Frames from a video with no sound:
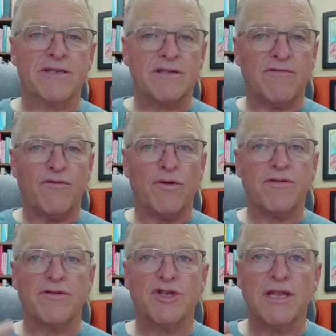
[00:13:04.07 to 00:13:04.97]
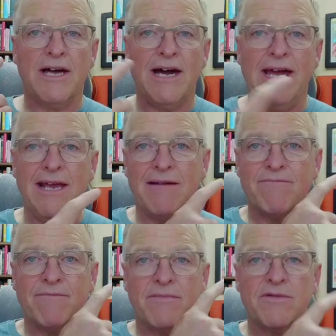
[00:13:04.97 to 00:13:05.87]
the 4th of July,
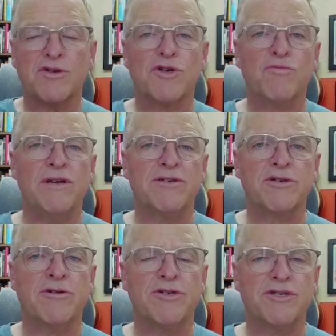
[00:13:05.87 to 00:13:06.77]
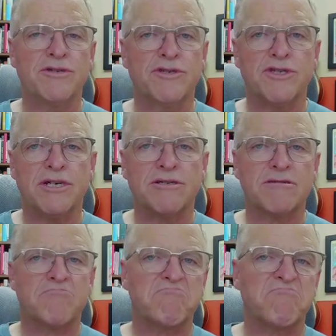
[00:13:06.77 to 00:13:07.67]
should we as Christians just,